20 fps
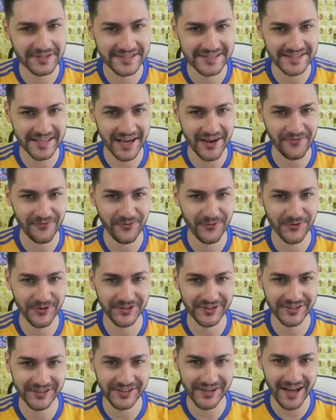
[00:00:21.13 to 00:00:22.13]
it's time for
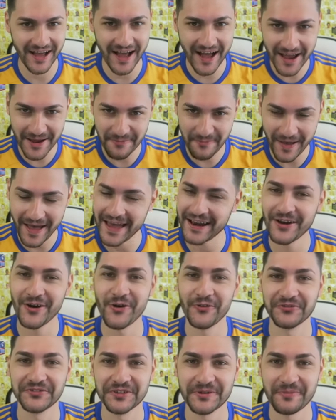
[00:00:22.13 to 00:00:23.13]
the Eye Man
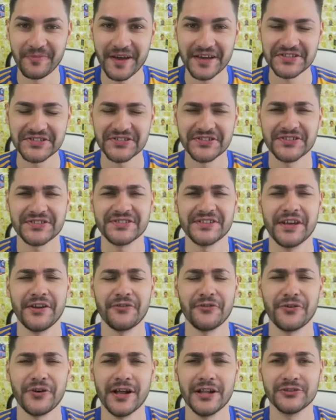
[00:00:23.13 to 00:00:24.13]
of the Match, Cristiano
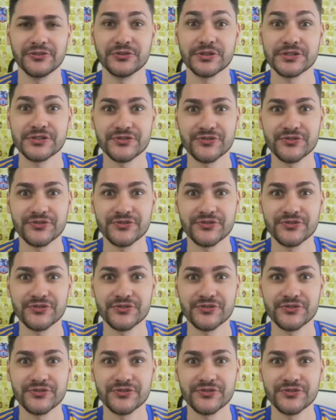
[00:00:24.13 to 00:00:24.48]
Ronaldo, the